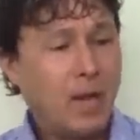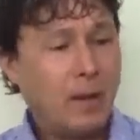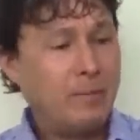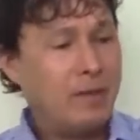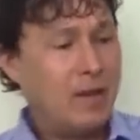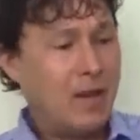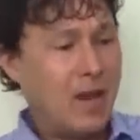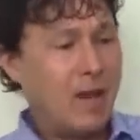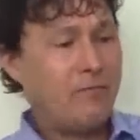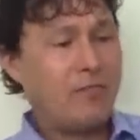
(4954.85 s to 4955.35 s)
I
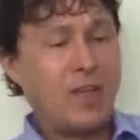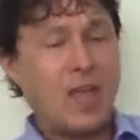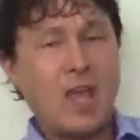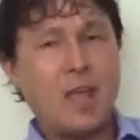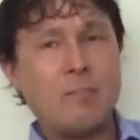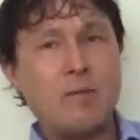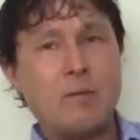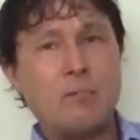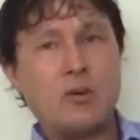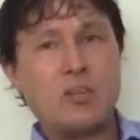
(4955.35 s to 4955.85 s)
mean, if the
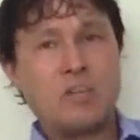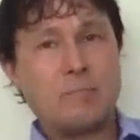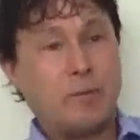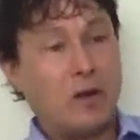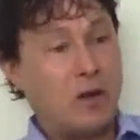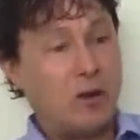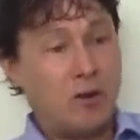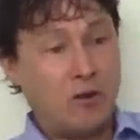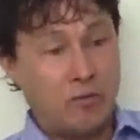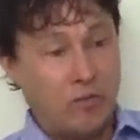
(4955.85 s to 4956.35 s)
M M was
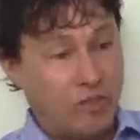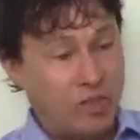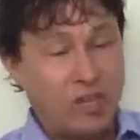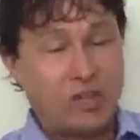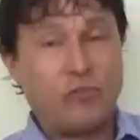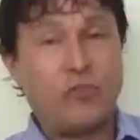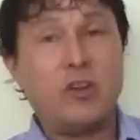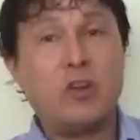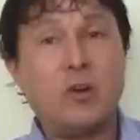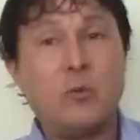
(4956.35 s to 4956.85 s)
better,
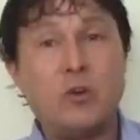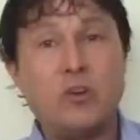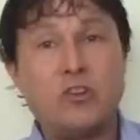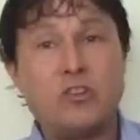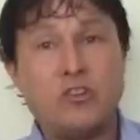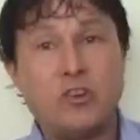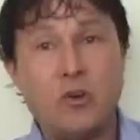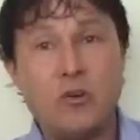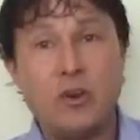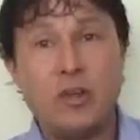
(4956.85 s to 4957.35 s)
this video would have
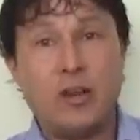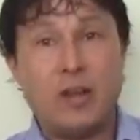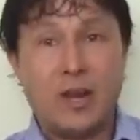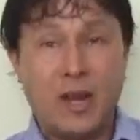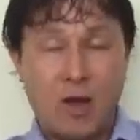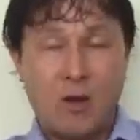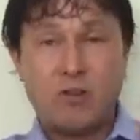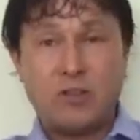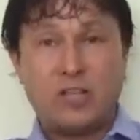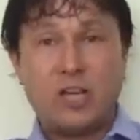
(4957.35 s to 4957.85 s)
showed it,
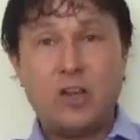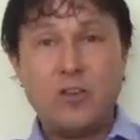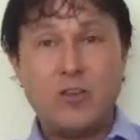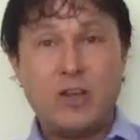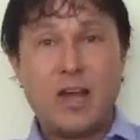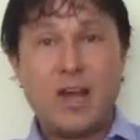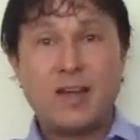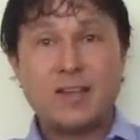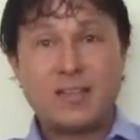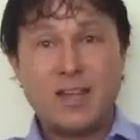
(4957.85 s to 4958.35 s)
and I would tell you
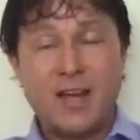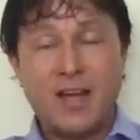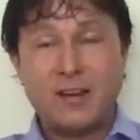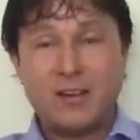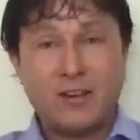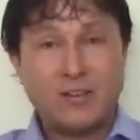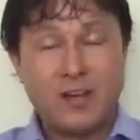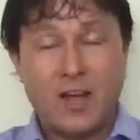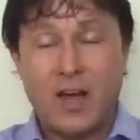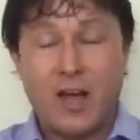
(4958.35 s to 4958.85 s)
guys
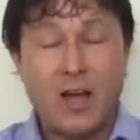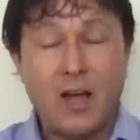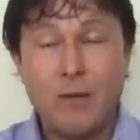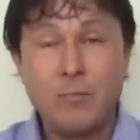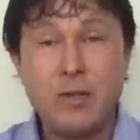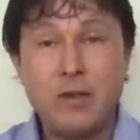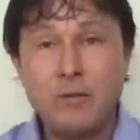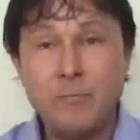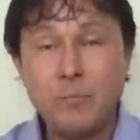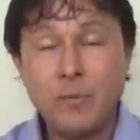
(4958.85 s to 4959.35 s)
that, because, I
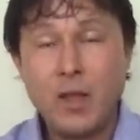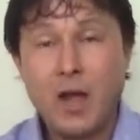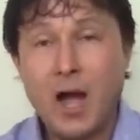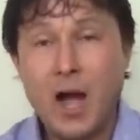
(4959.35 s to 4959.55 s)
mean,